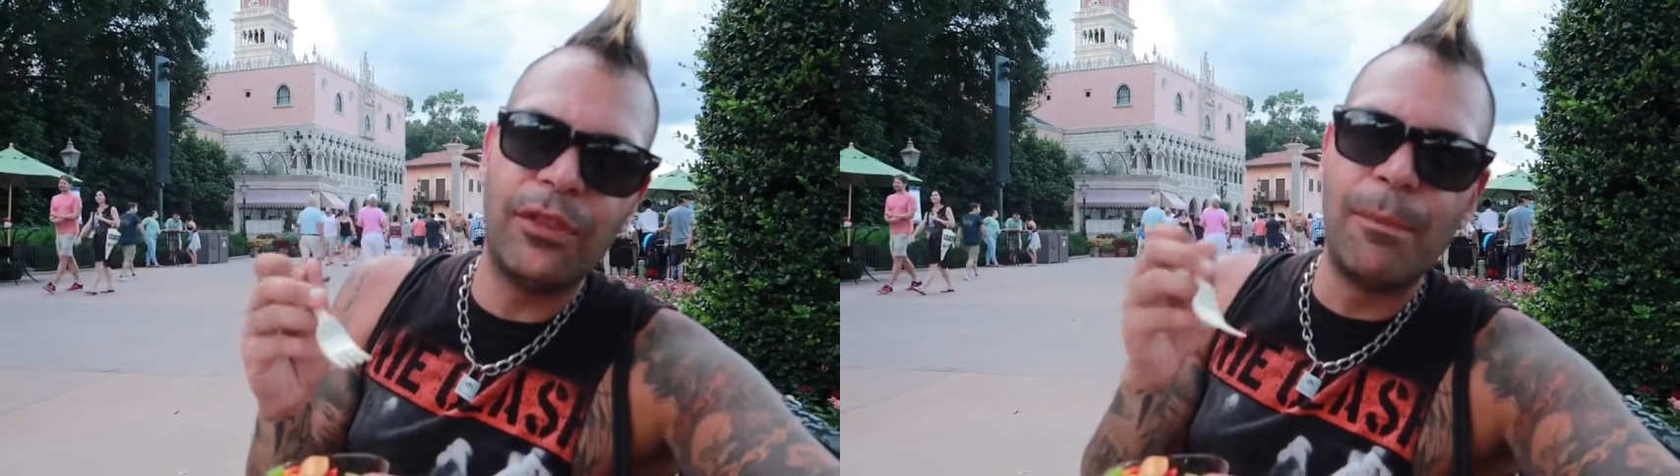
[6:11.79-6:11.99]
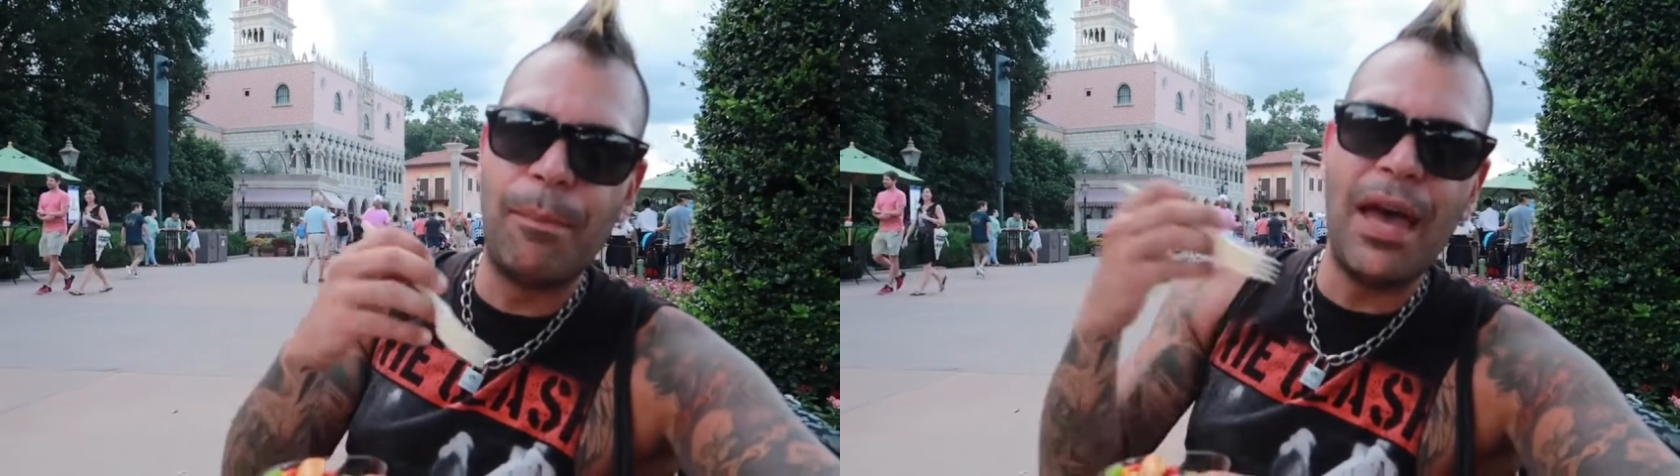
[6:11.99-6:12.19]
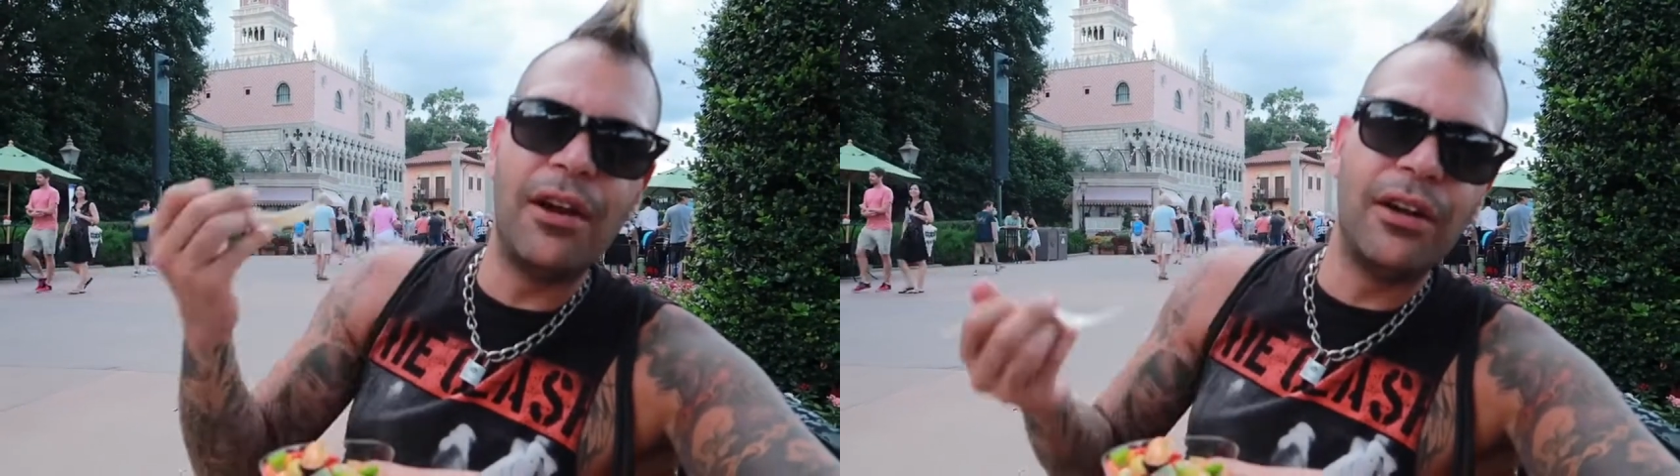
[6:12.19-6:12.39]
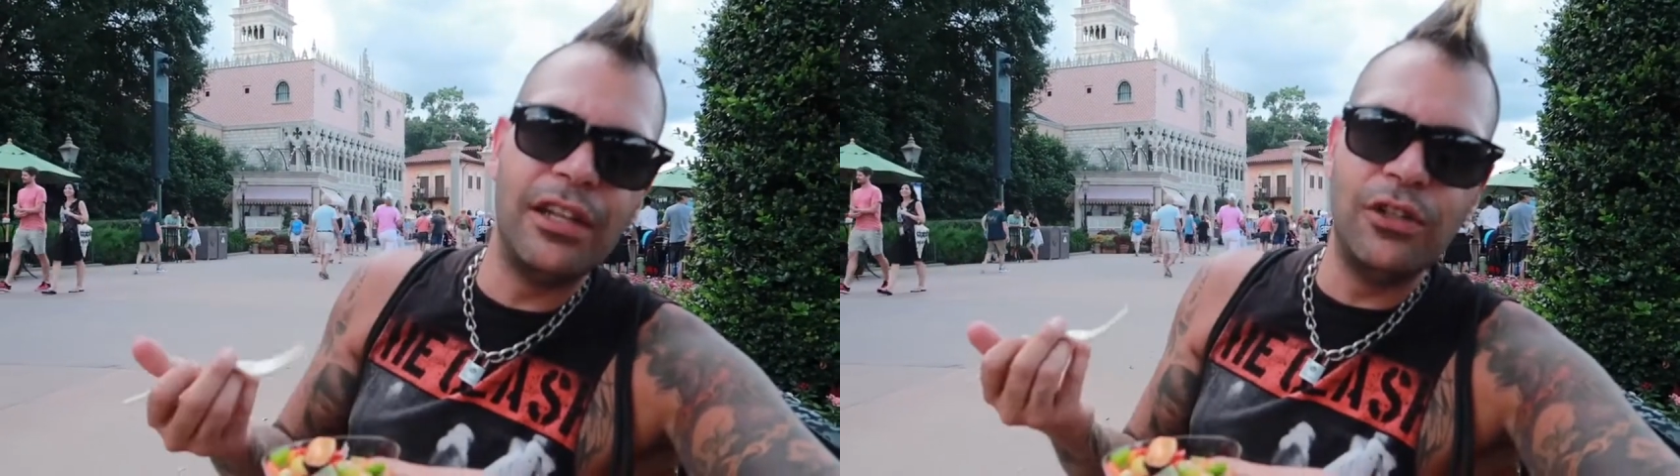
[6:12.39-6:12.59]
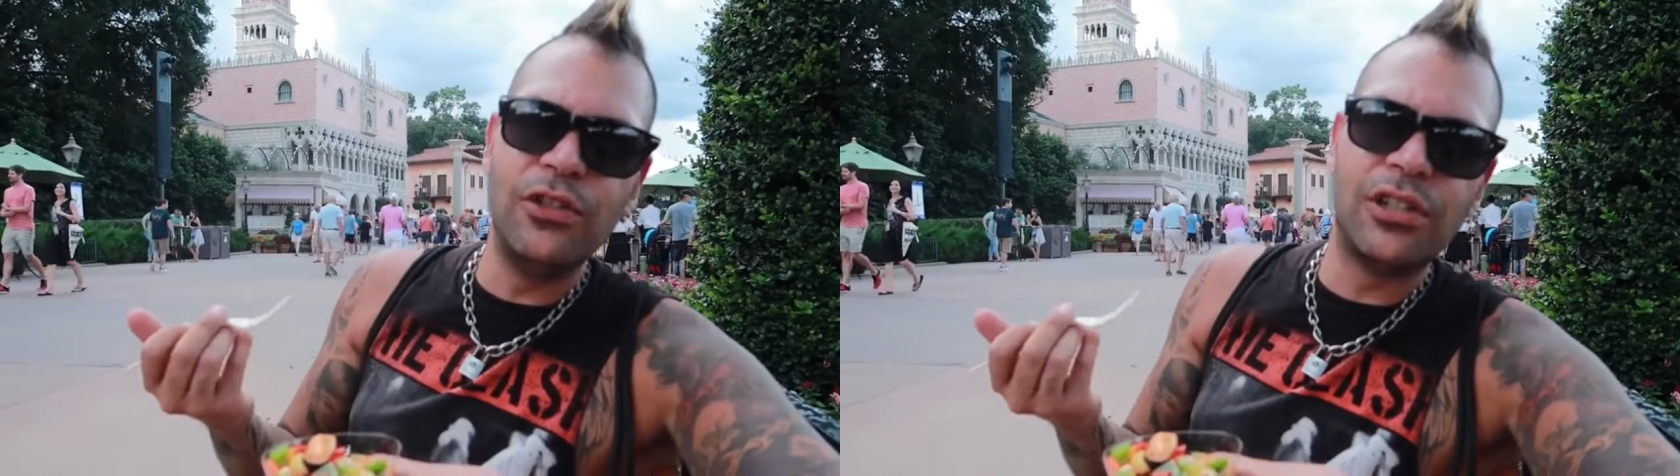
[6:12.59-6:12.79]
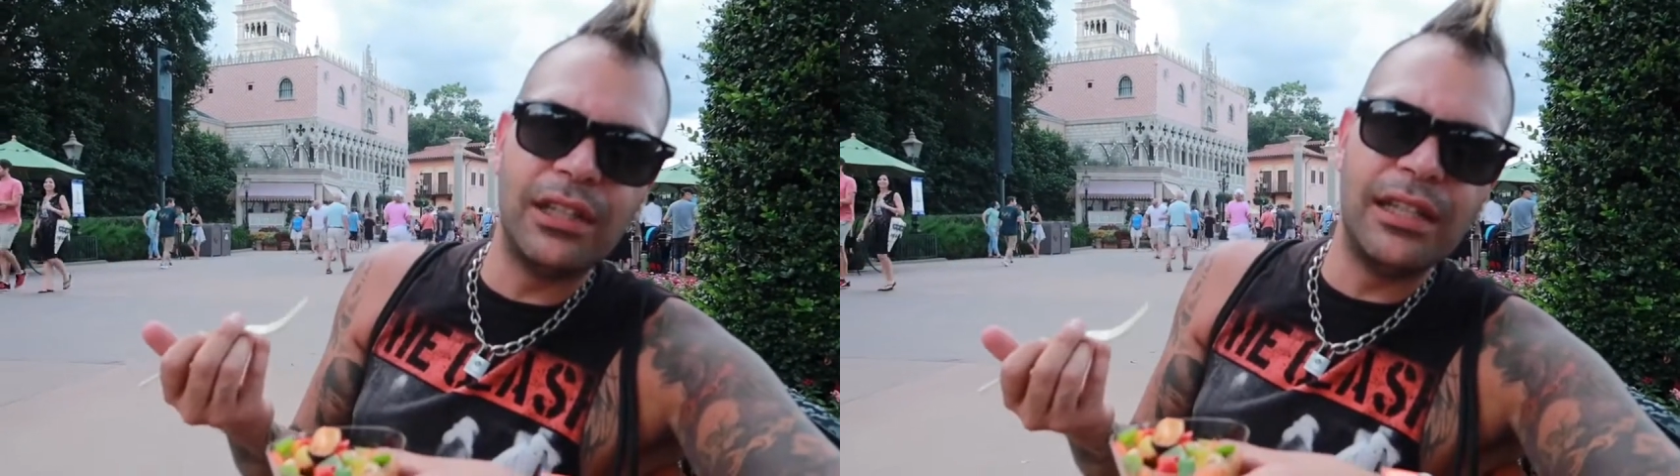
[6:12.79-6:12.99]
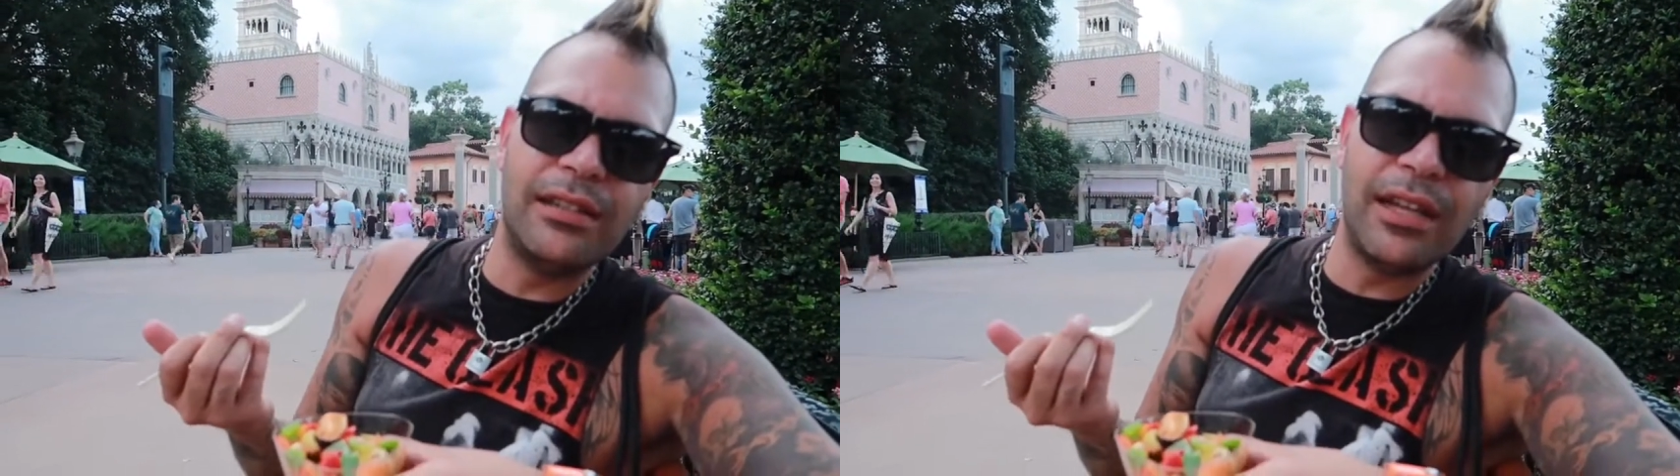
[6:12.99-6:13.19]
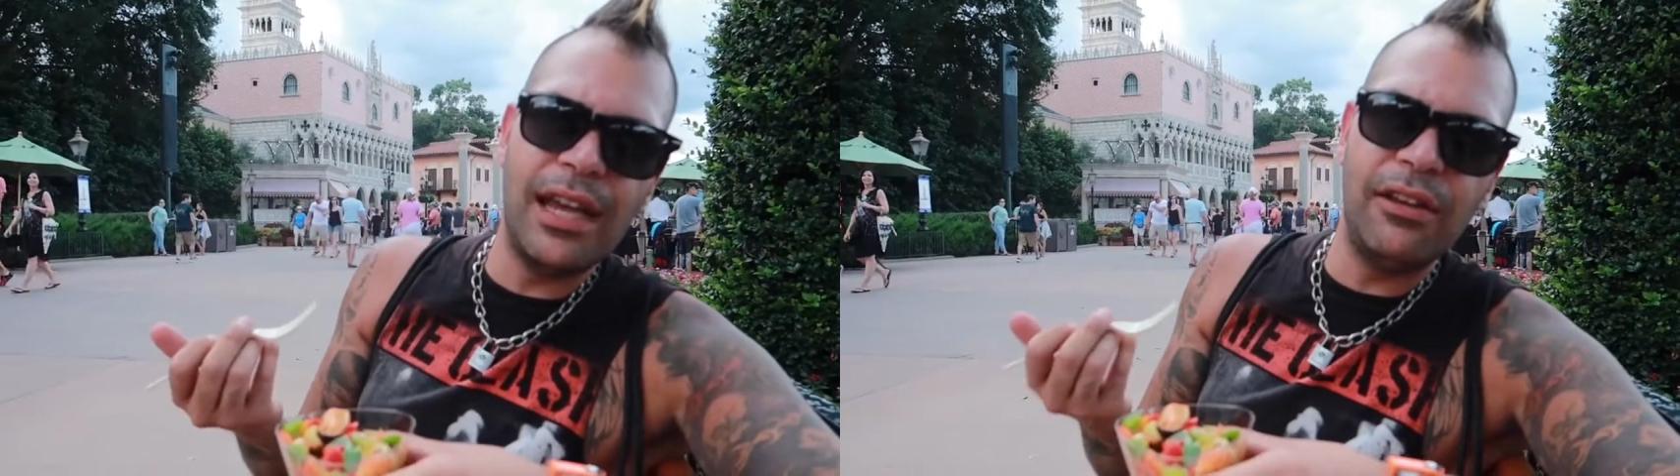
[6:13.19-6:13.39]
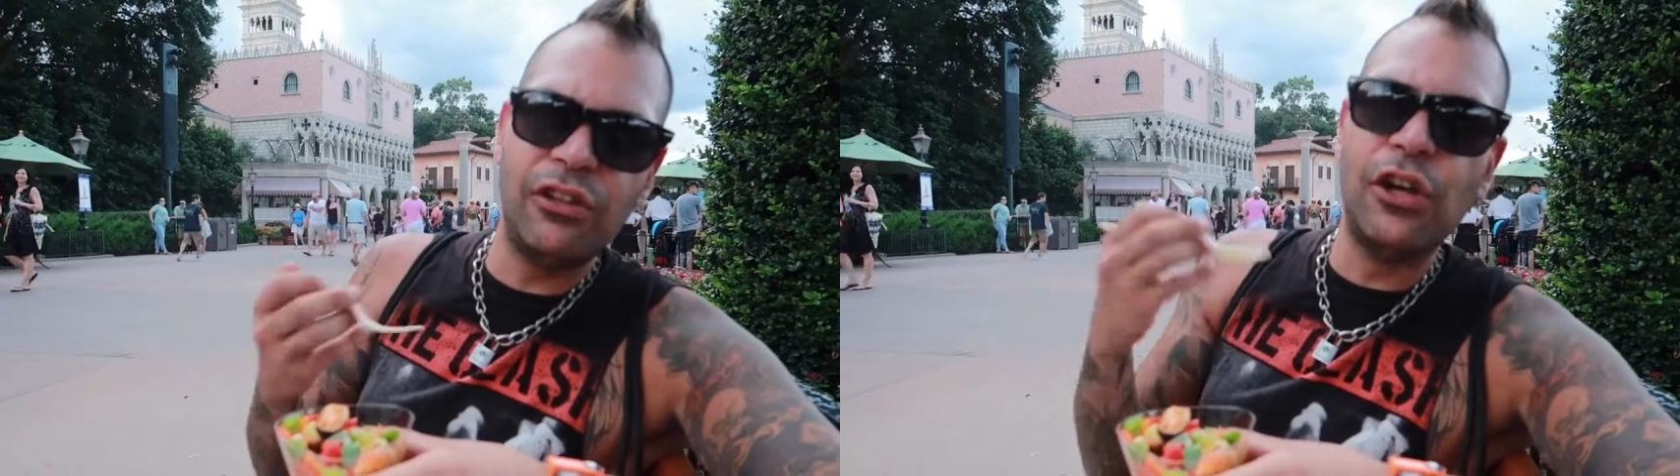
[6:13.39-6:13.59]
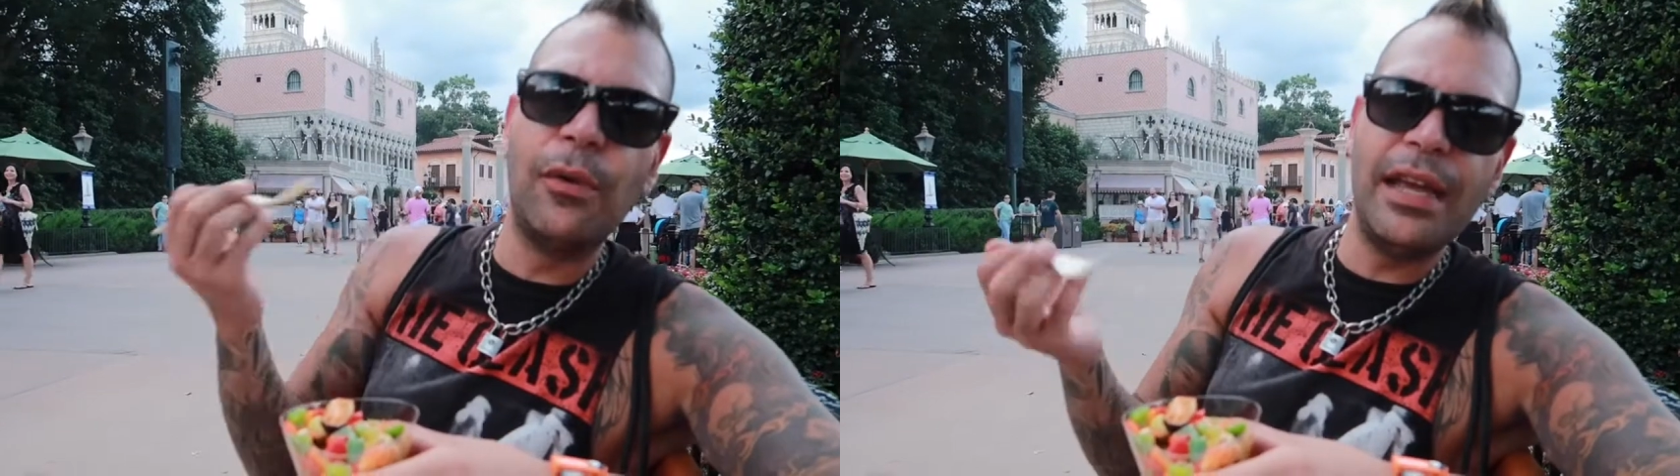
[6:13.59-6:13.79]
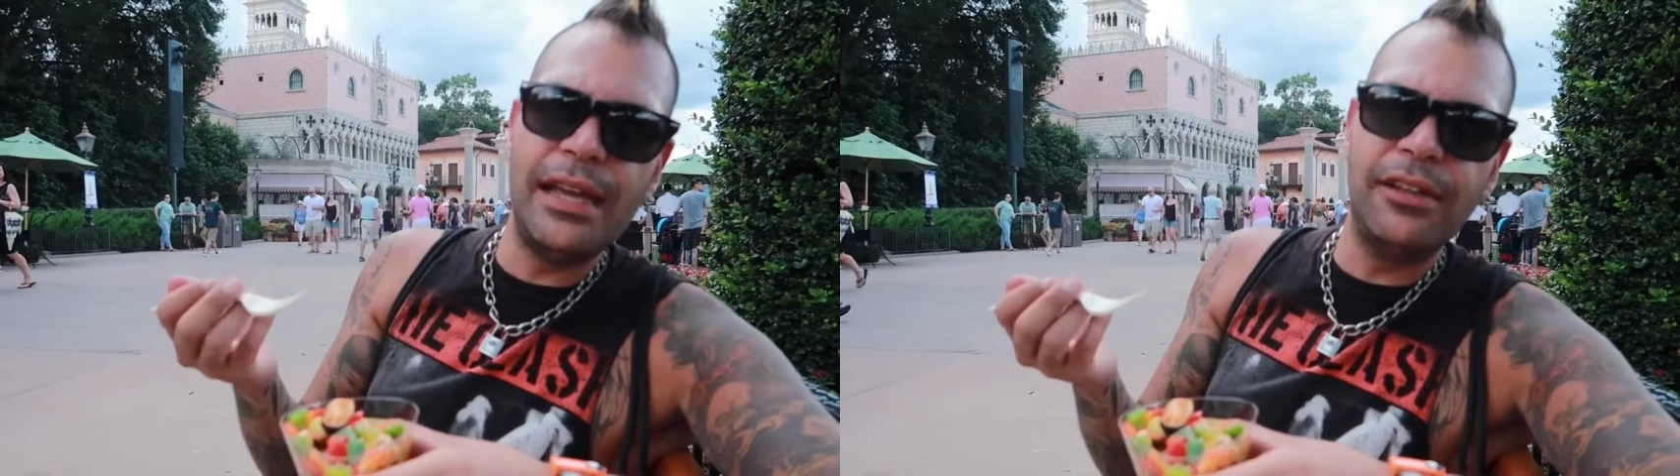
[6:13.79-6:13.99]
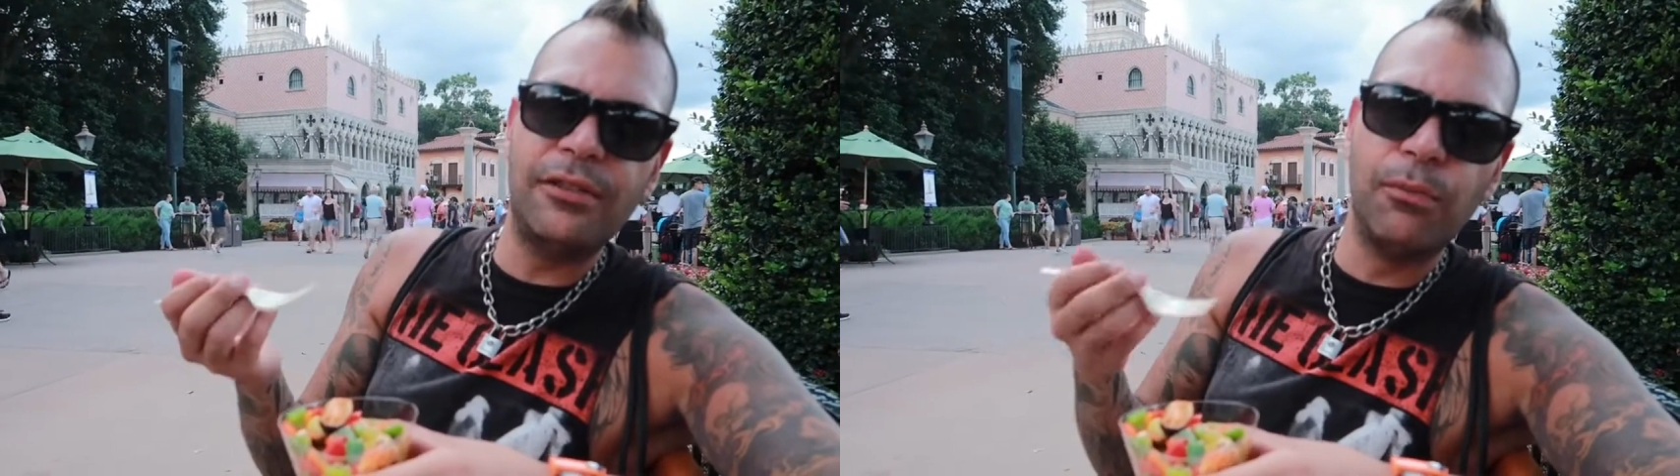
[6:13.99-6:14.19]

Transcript: the better it usually is.